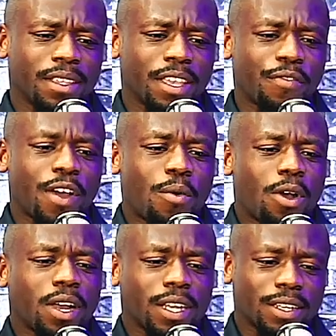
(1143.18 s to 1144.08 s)
if I
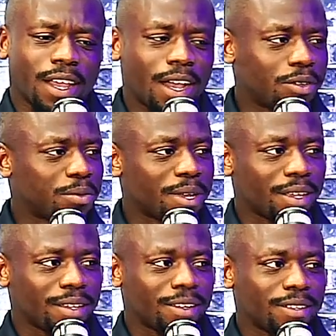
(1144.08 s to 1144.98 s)
walk out the house
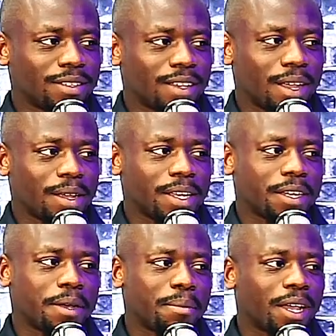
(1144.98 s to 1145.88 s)
mad and
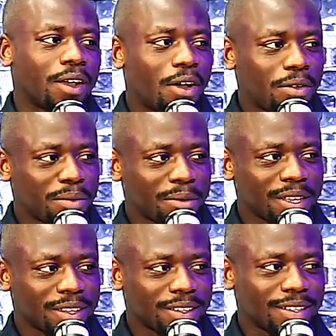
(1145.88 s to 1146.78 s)
come back home
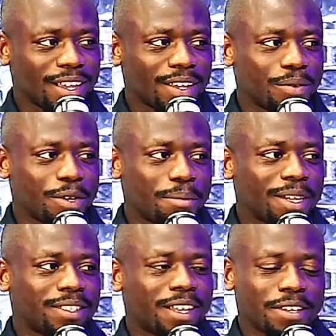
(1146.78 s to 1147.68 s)
mad, like what am
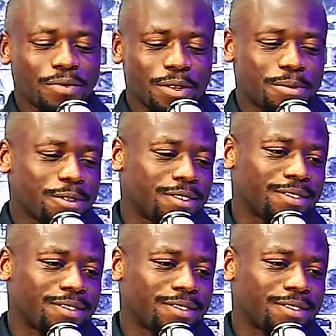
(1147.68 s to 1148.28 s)
I taking with me?